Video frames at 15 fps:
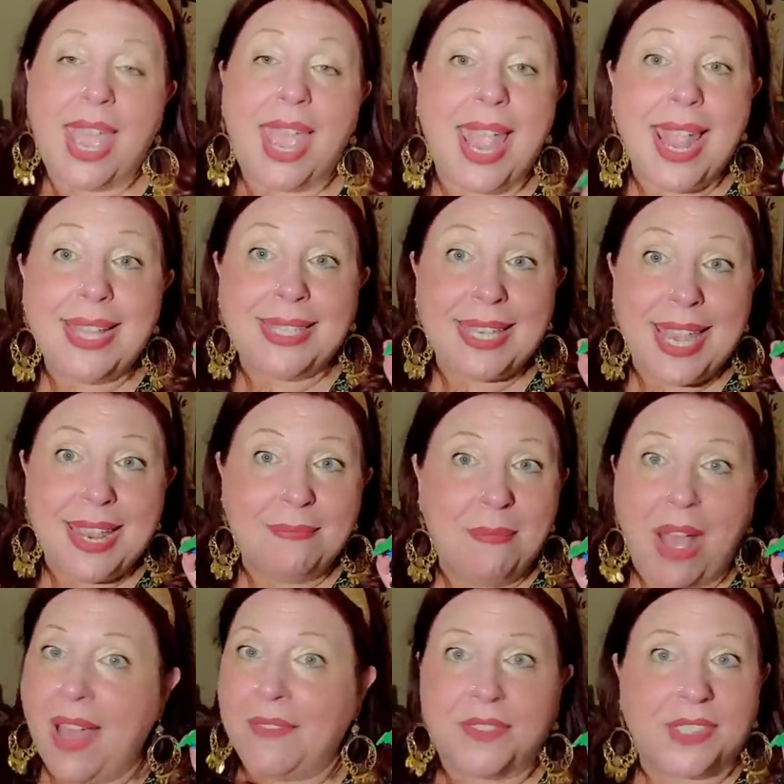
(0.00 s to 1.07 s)
18
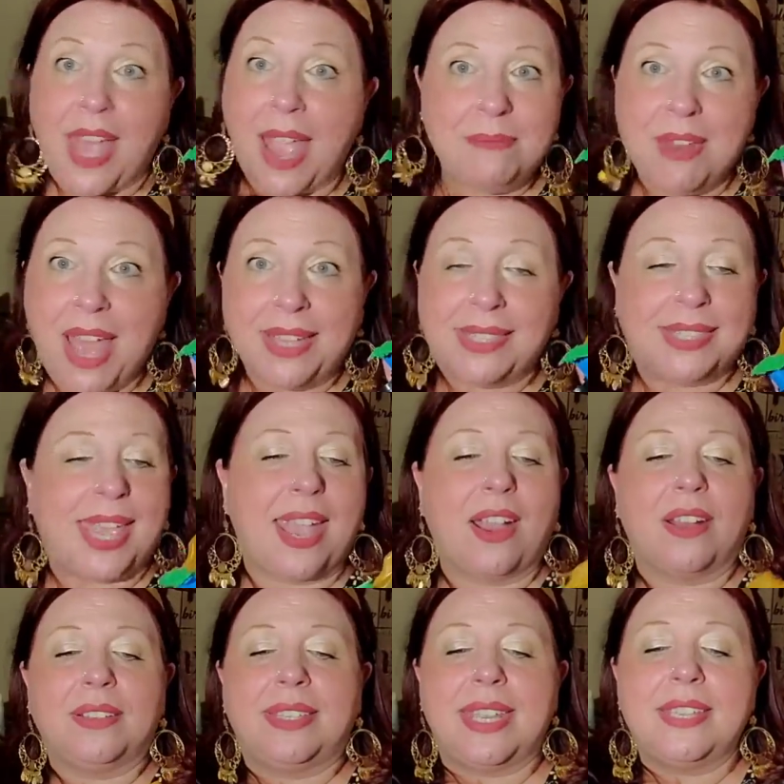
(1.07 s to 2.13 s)
months. I'm not
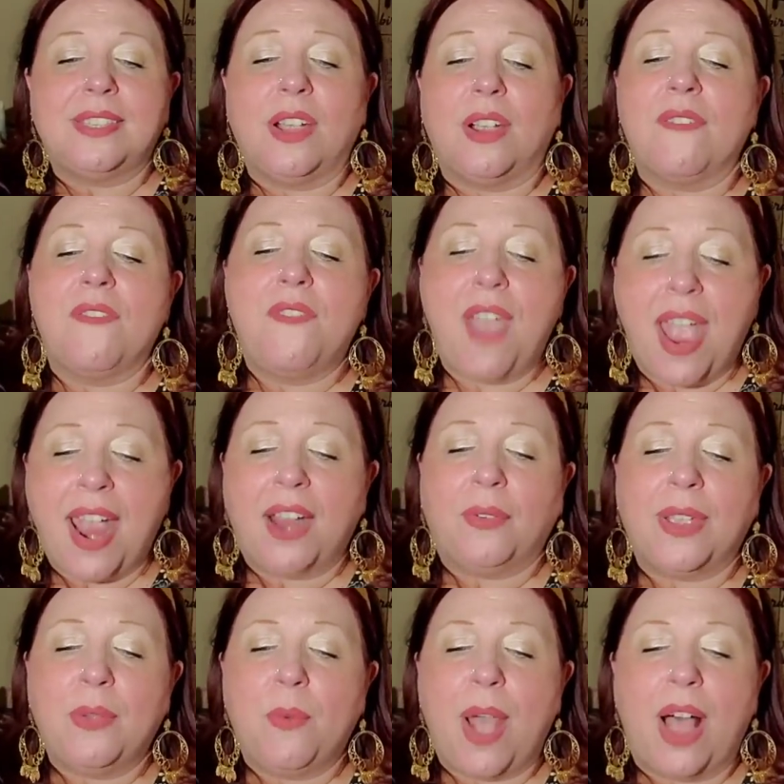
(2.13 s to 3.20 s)
scared. These are
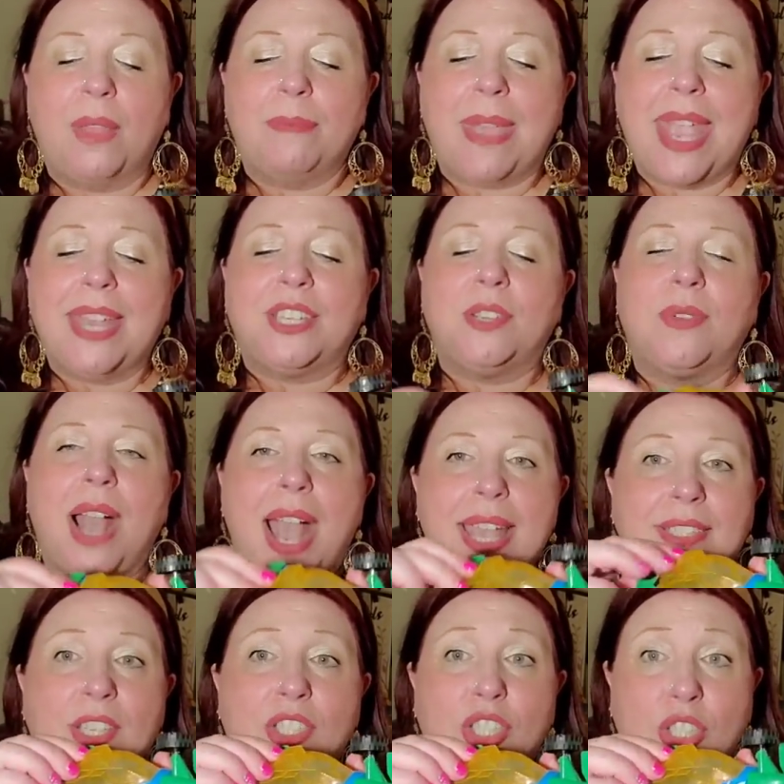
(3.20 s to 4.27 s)
very well made, you
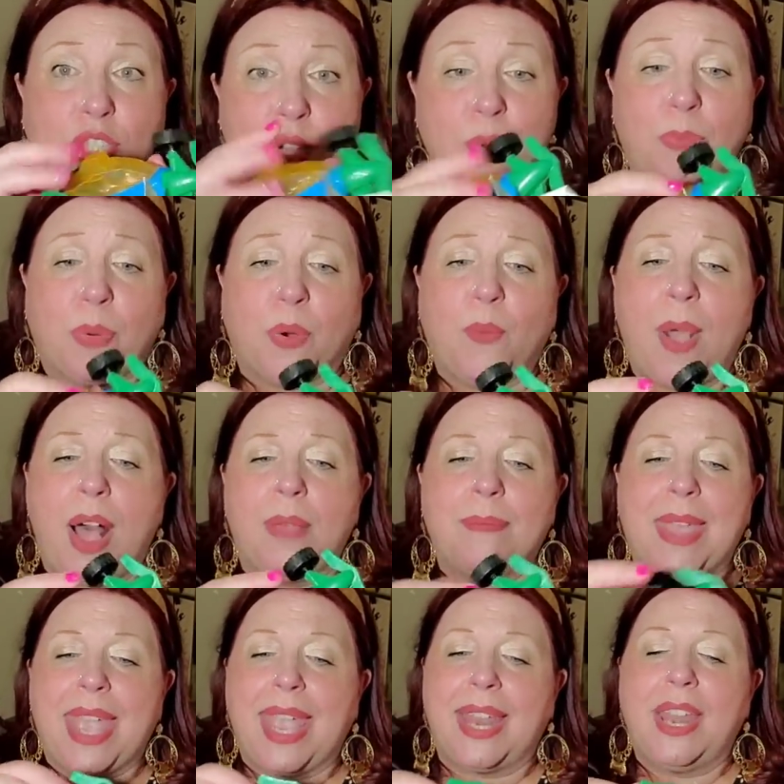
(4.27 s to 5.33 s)
guys. Super well
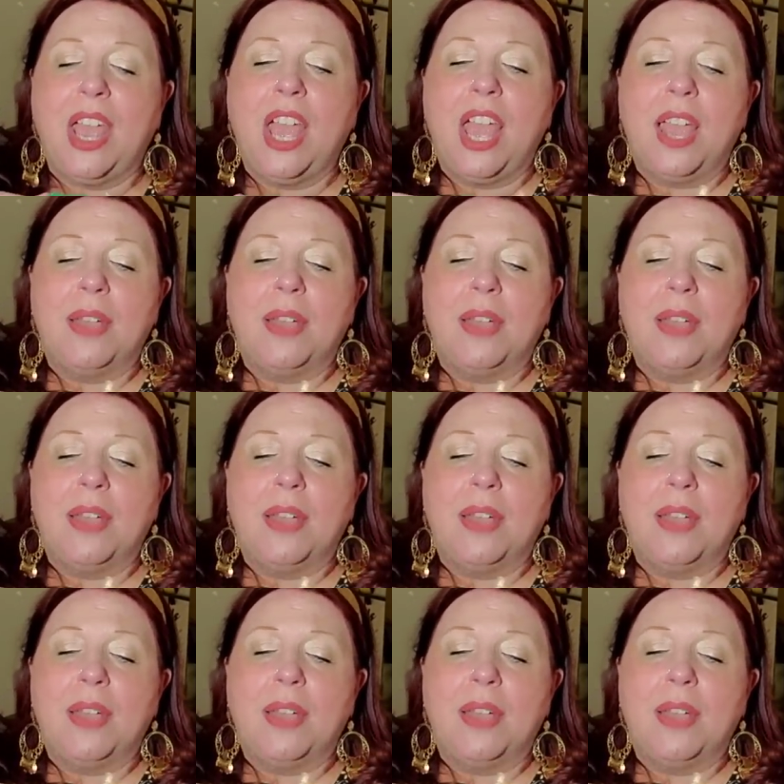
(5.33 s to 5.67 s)
made.